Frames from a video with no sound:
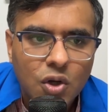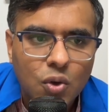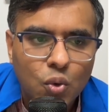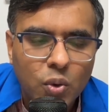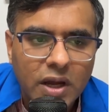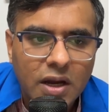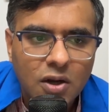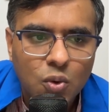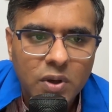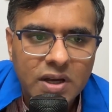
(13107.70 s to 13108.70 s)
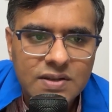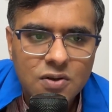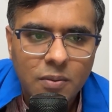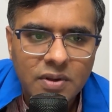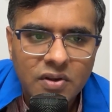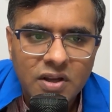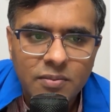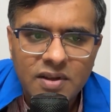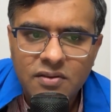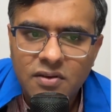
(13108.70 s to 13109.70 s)
2a is common,
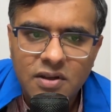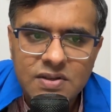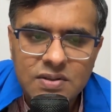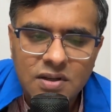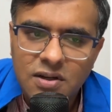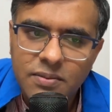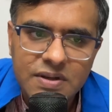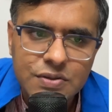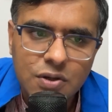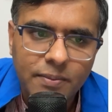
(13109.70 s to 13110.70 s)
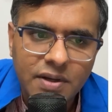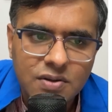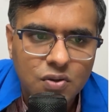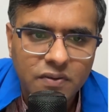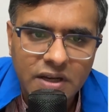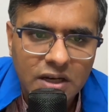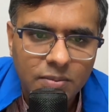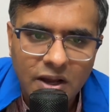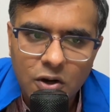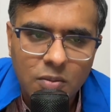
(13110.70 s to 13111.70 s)
3b is common, so we can
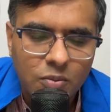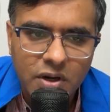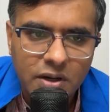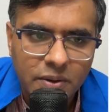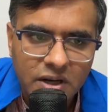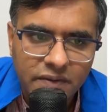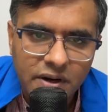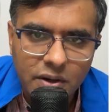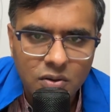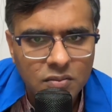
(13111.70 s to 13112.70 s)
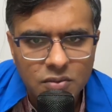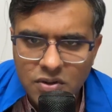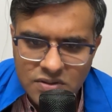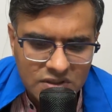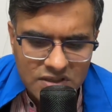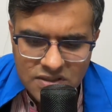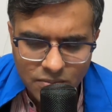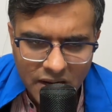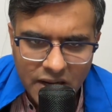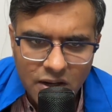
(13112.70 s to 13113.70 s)
apply componendo and dividendo because it is
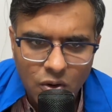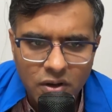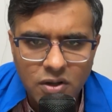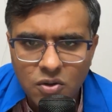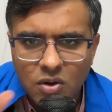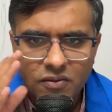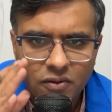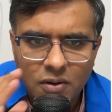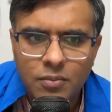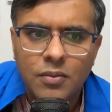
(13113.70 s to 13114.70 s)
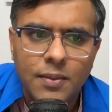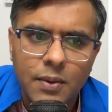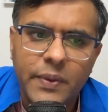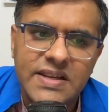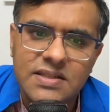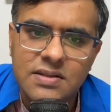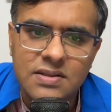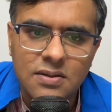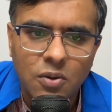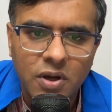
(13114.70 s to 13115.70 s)
applied on uniform questions.
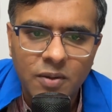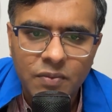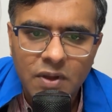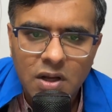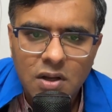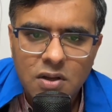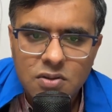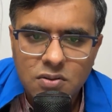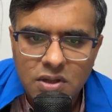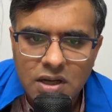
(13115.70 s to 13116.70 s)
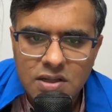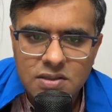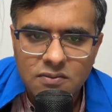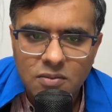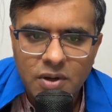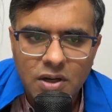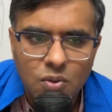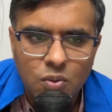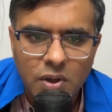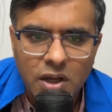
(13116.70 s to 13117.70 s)
Okay, so the answer would be
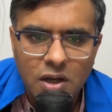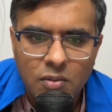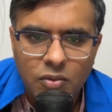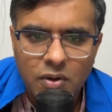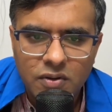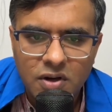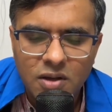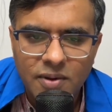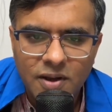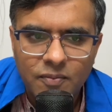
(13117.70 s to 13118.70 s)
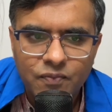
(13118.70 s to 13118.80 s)
2a upon 3b.